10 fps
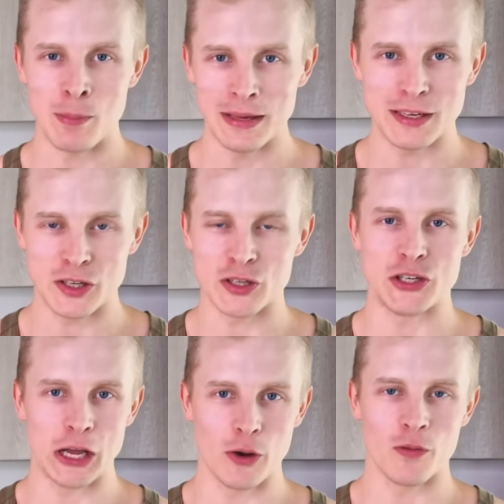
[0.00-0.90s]
the meat
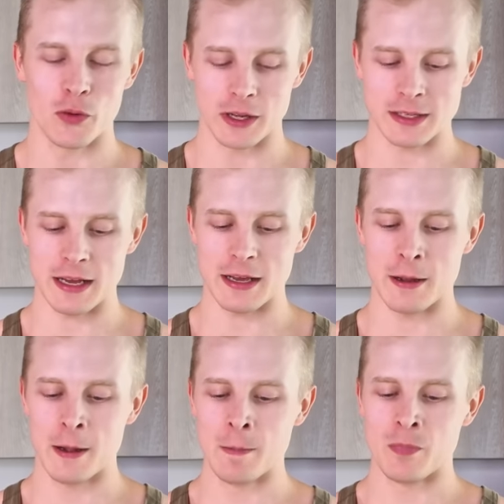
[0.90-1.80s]
jello for the day,
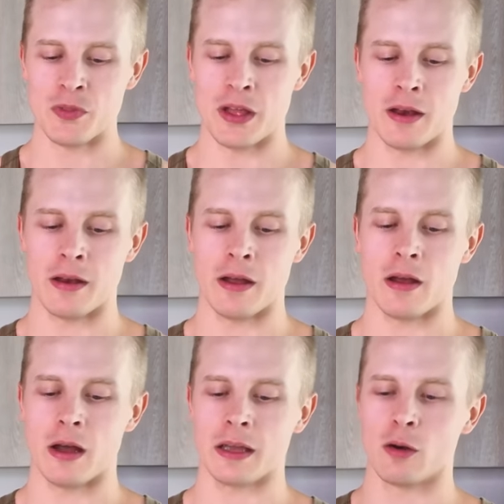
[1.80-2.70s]
then
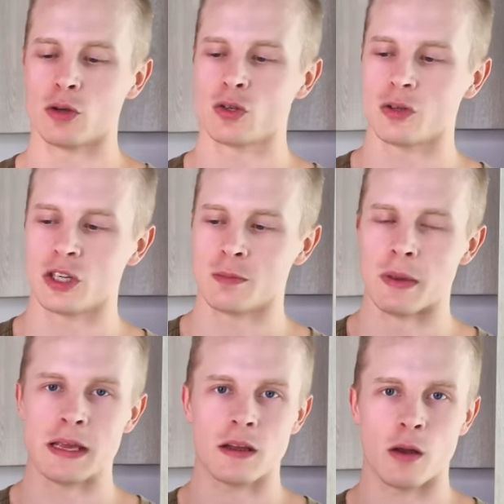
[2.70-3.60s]
uh, I can also just
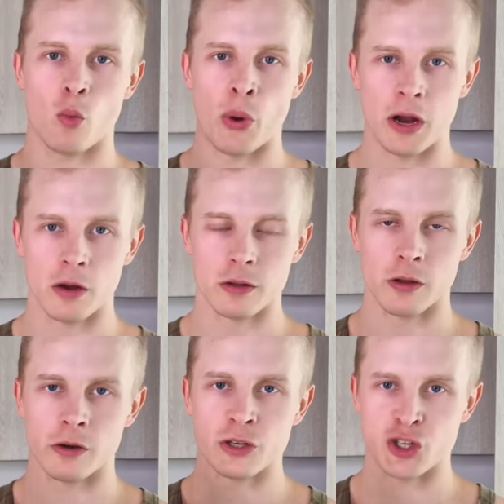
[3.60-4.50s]
make
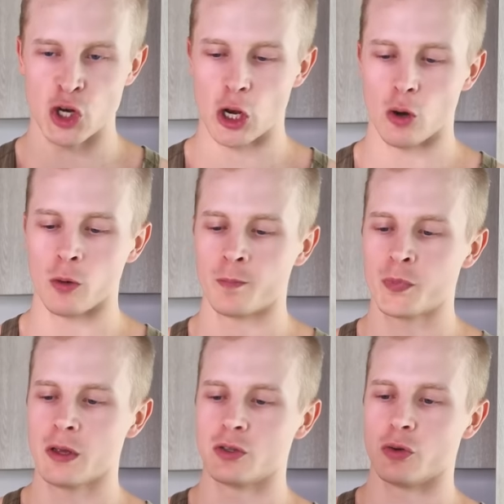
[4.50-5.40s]
regular jello.
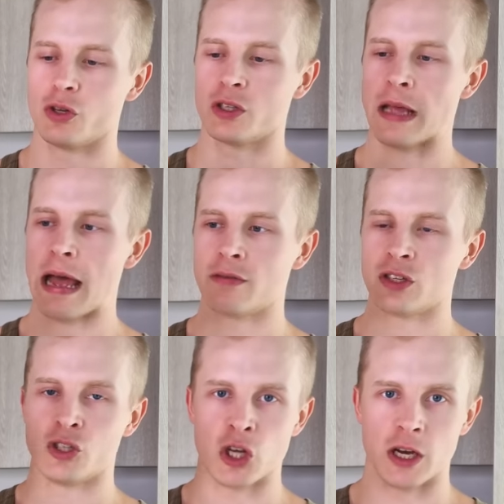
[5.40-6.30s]
So just have
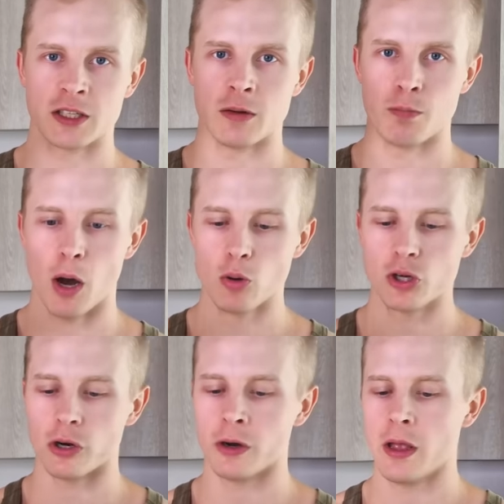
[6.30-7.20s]
this gelatin
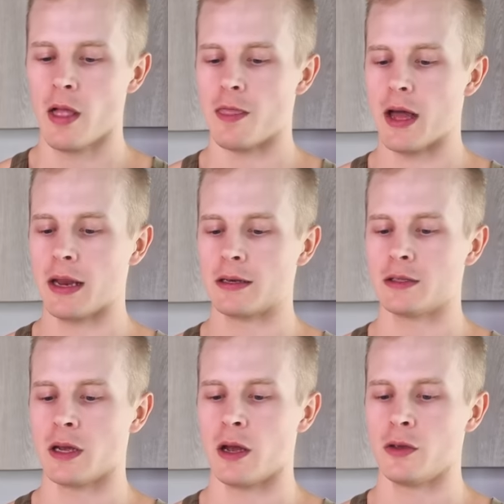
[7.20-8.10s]
powder
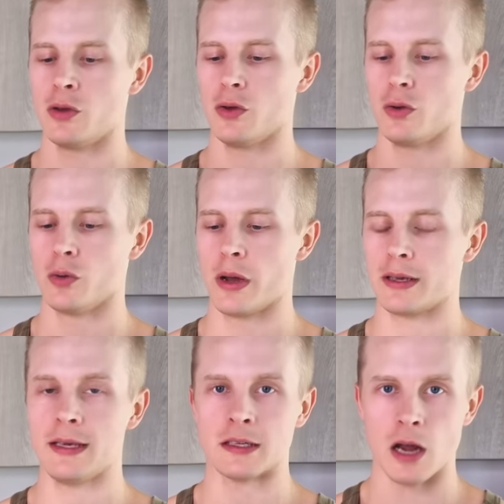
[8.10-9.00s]
that uh, you uh,
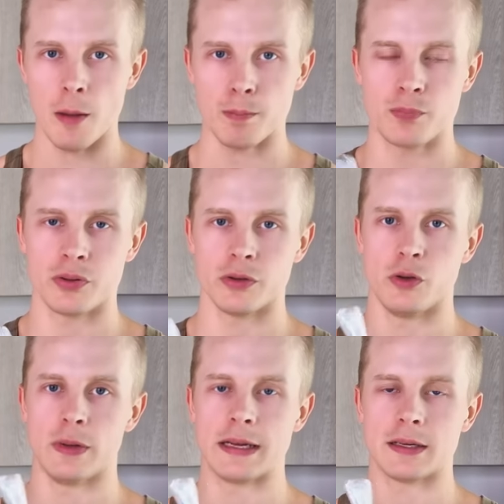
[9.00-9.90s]
heat up,
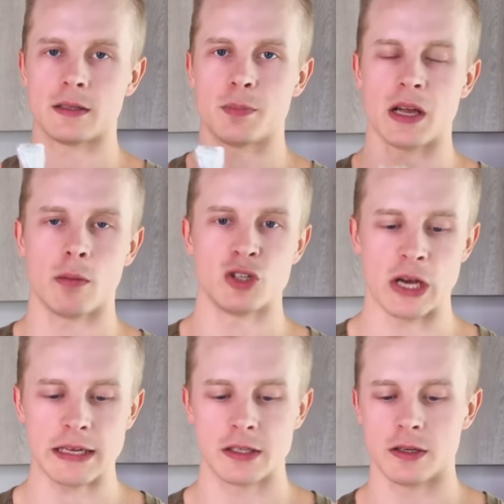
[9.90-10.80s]
you let it become
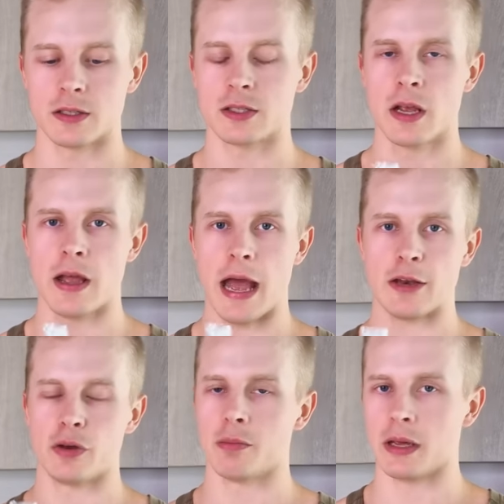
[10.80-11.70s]
gelatinous
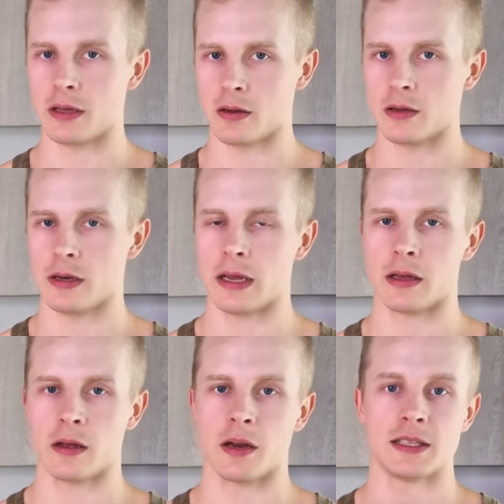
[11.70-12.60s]
and you can make
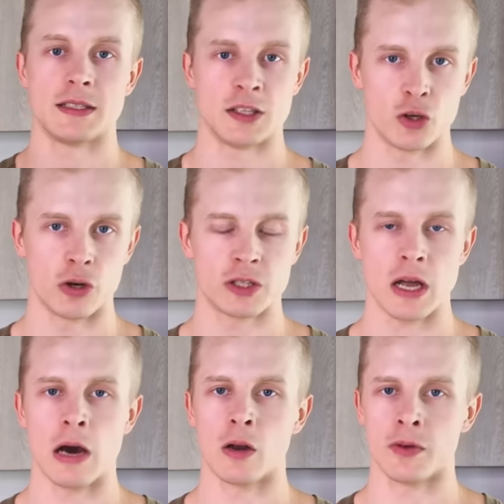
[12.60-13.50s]
like a nice dessert
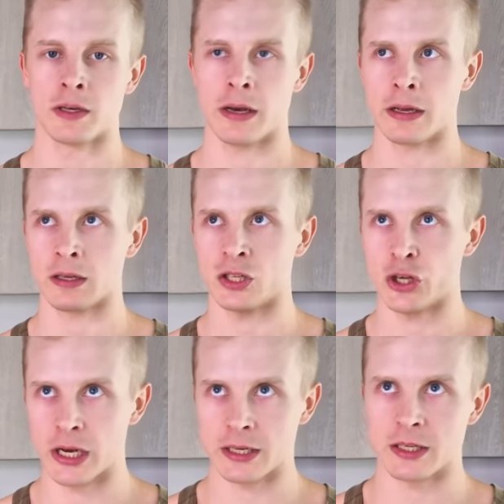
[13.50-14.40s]
out of it, like
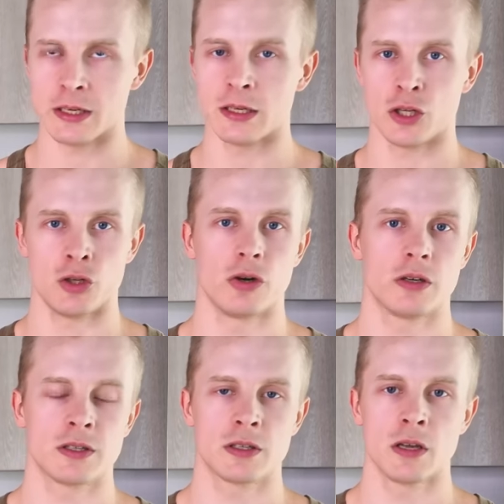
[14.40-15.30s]
gelatin
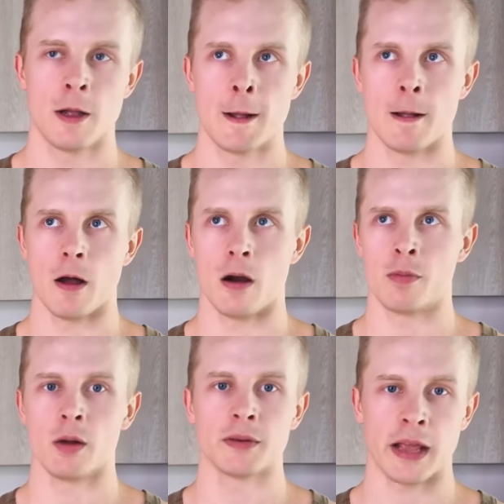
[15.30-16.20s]
desserts are
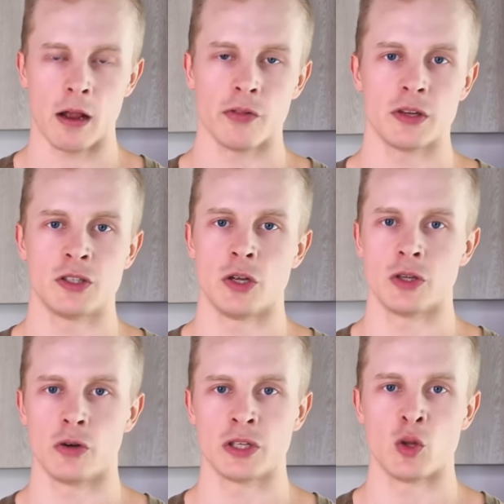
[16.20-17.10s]
probably the healthiest
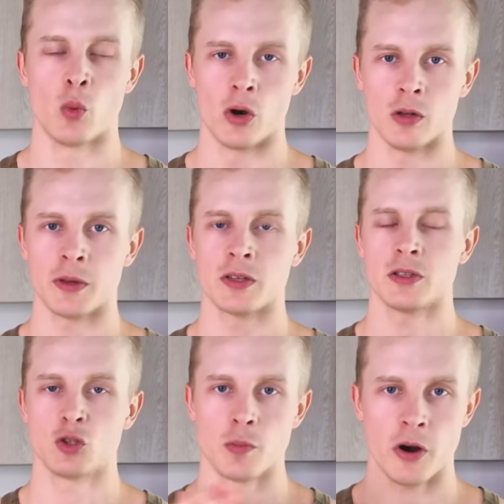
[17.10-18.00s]
desserts in the world because
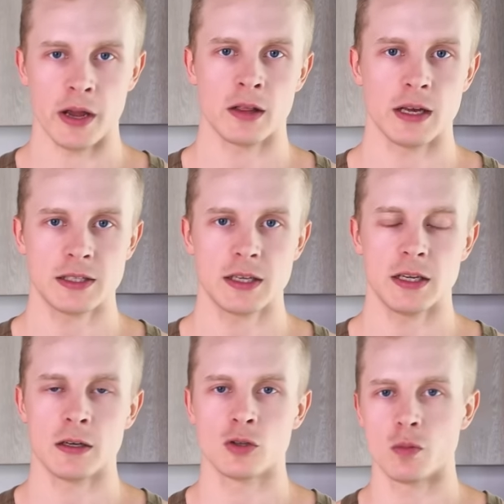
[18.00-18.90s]
it's super high in
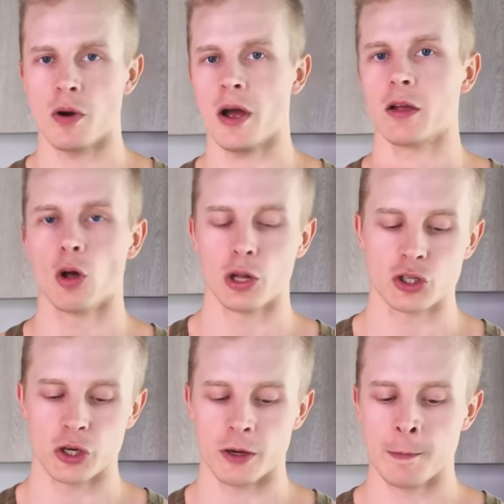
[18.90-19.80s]
glycine, super high in
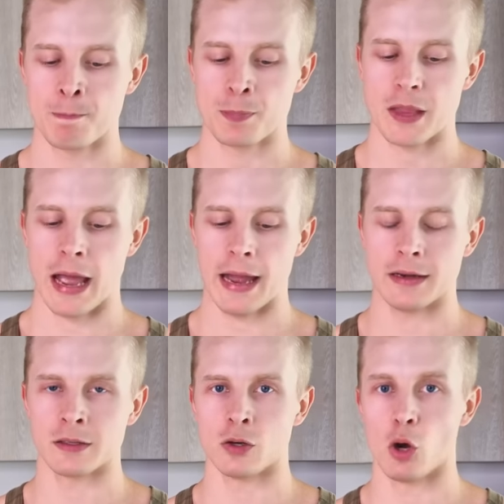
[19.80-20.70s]
collagen,
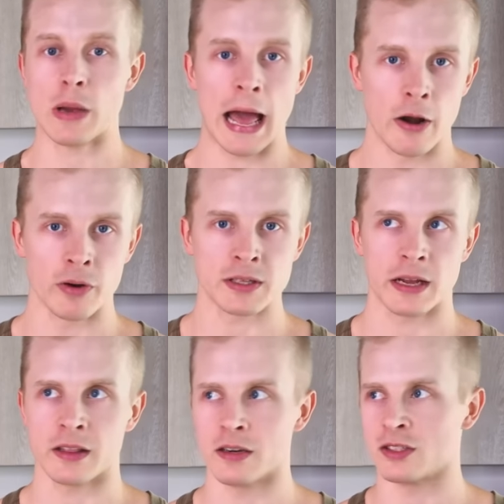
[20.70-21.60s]
and low calories.
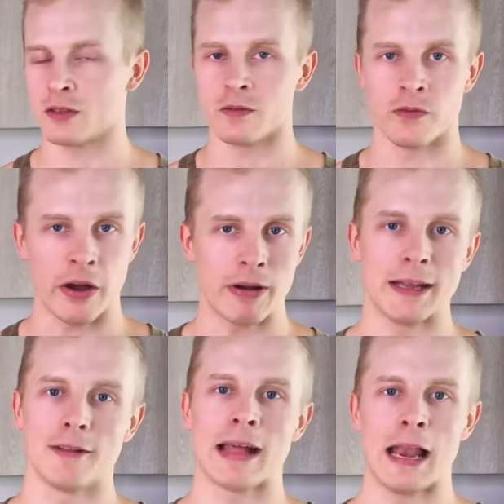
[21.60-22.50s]
Like there's very
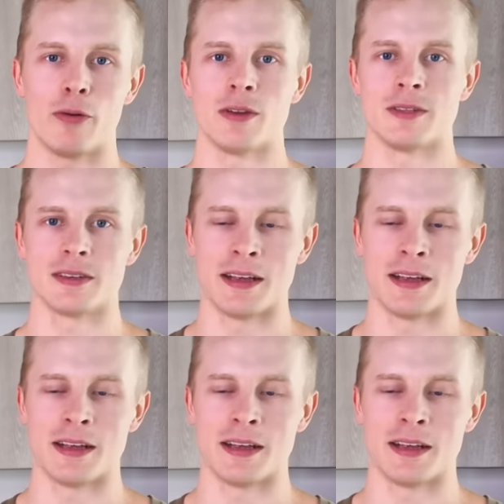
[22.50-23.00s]
little calories